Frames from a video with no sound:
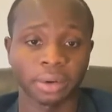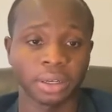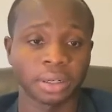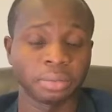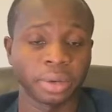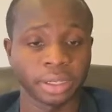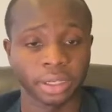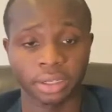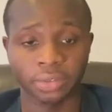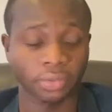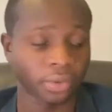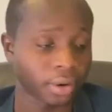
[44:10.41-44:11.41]
running the
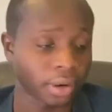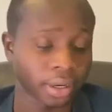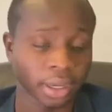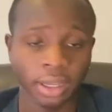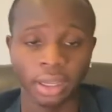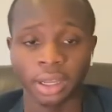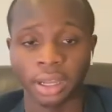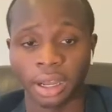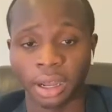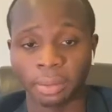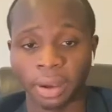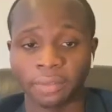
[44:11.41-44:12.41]
business for
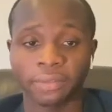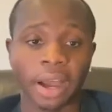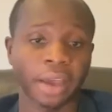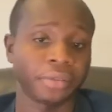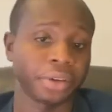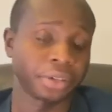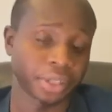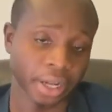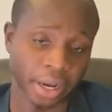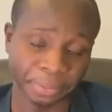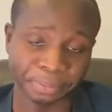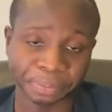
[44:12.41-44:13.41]
about 5 years
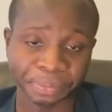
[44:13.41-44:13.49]
now.